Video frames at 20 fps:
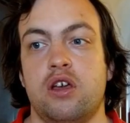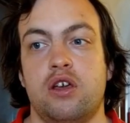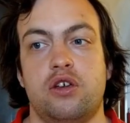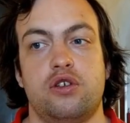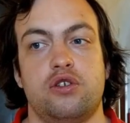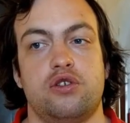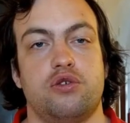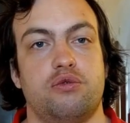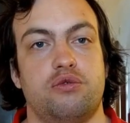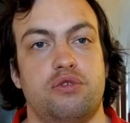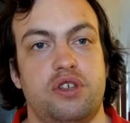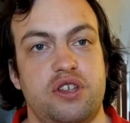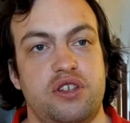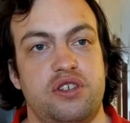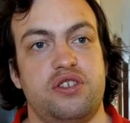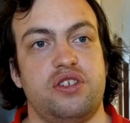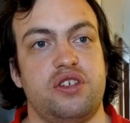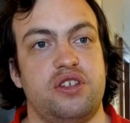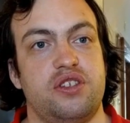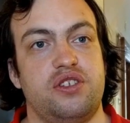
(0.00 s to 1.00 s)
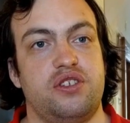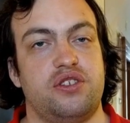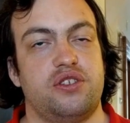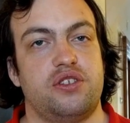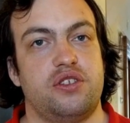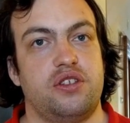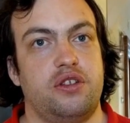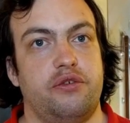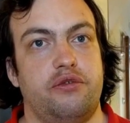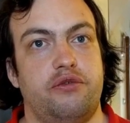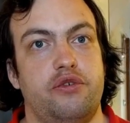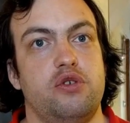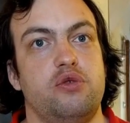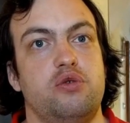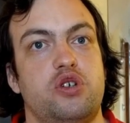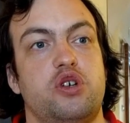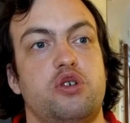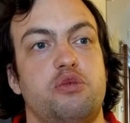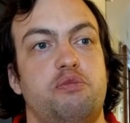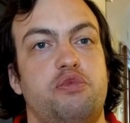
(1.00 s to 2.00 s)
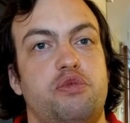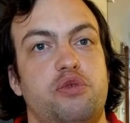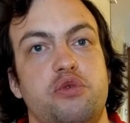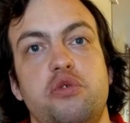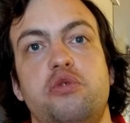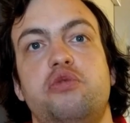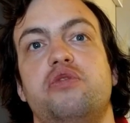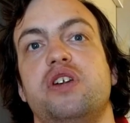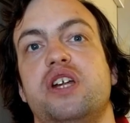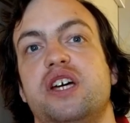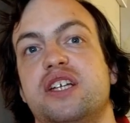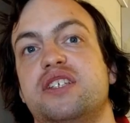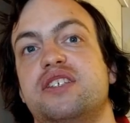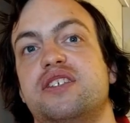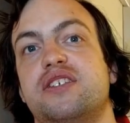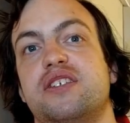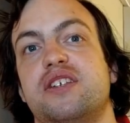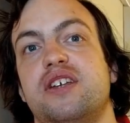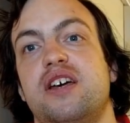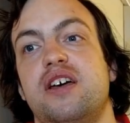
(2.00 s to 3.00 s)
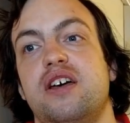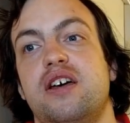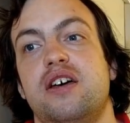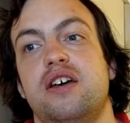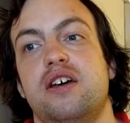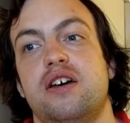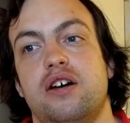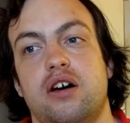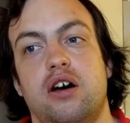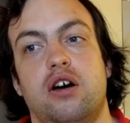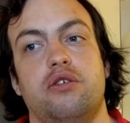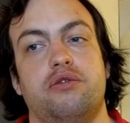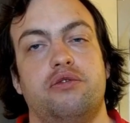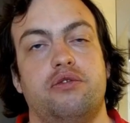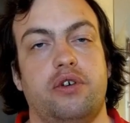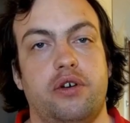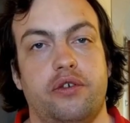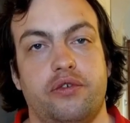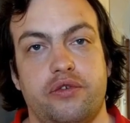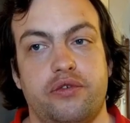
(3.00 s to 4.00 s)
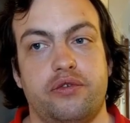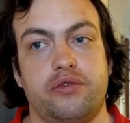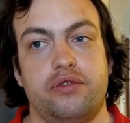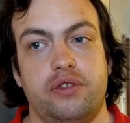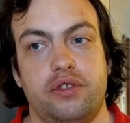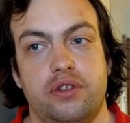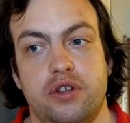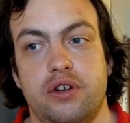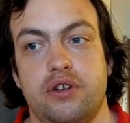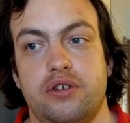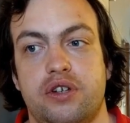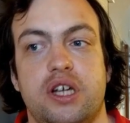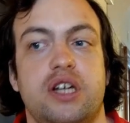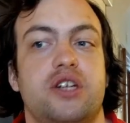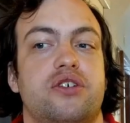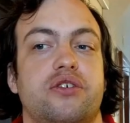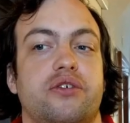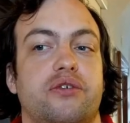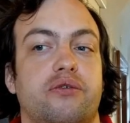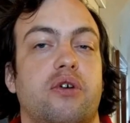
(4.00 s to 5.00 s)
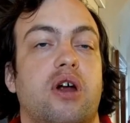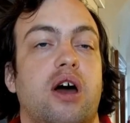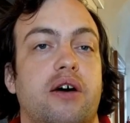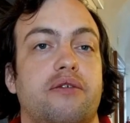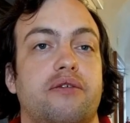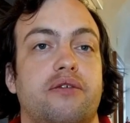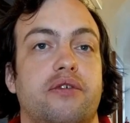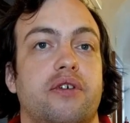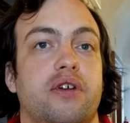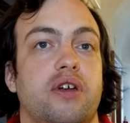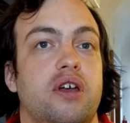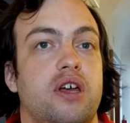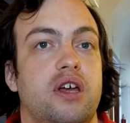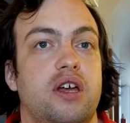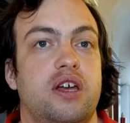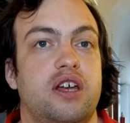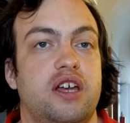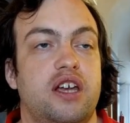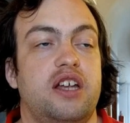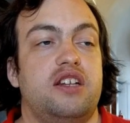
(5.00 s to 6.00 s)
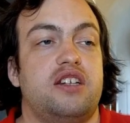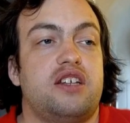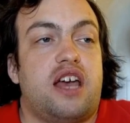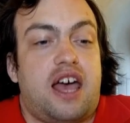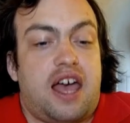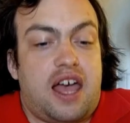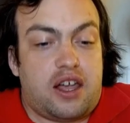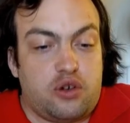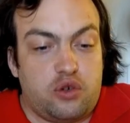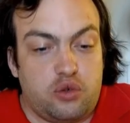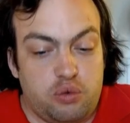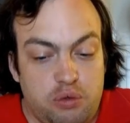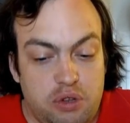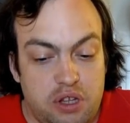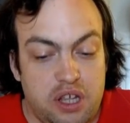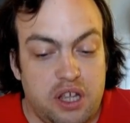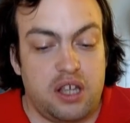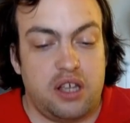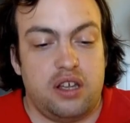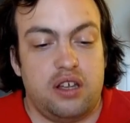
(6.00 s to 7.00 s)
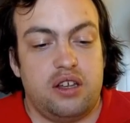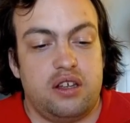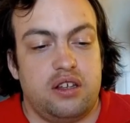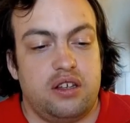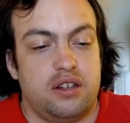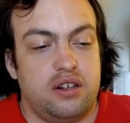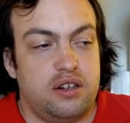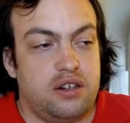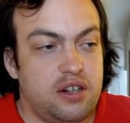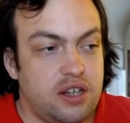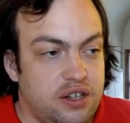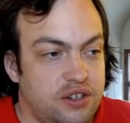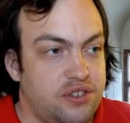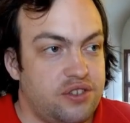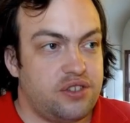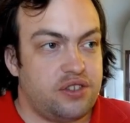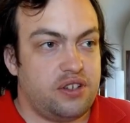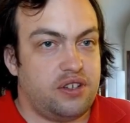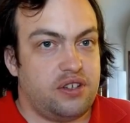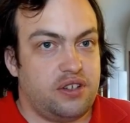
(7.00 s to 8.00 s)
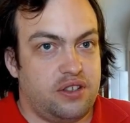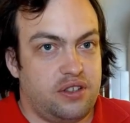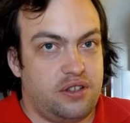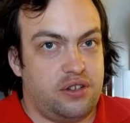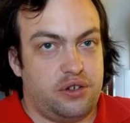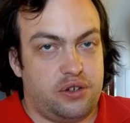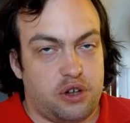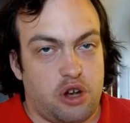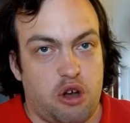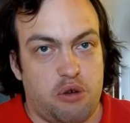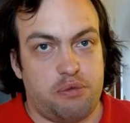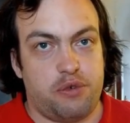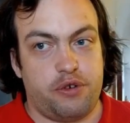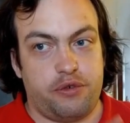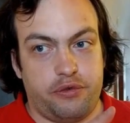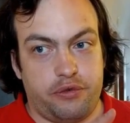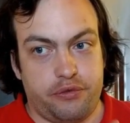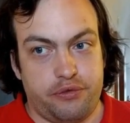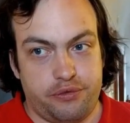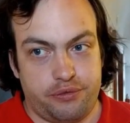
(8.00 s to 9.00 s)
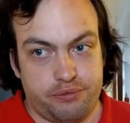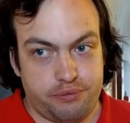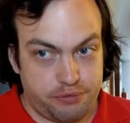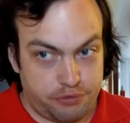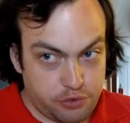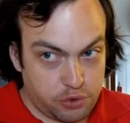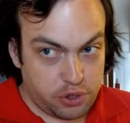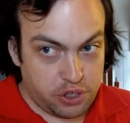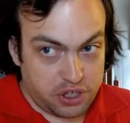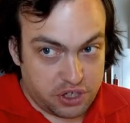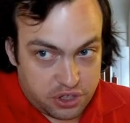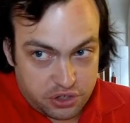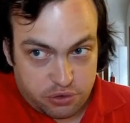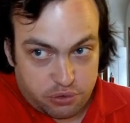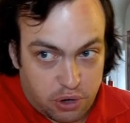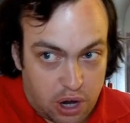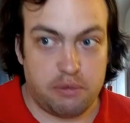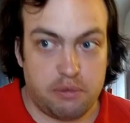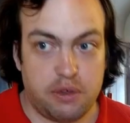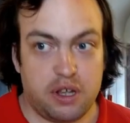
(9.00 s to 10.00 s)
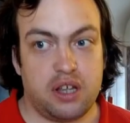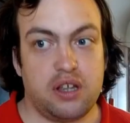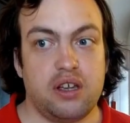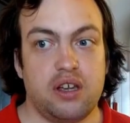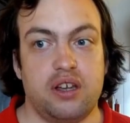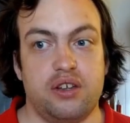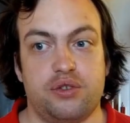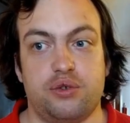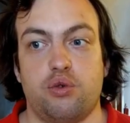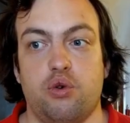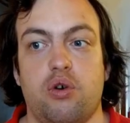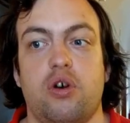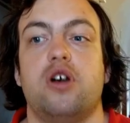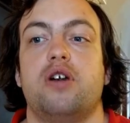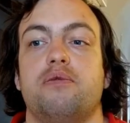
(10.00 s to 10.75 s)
So this is the future-proofness of the notation graph. It actually does the job of fully describing a score.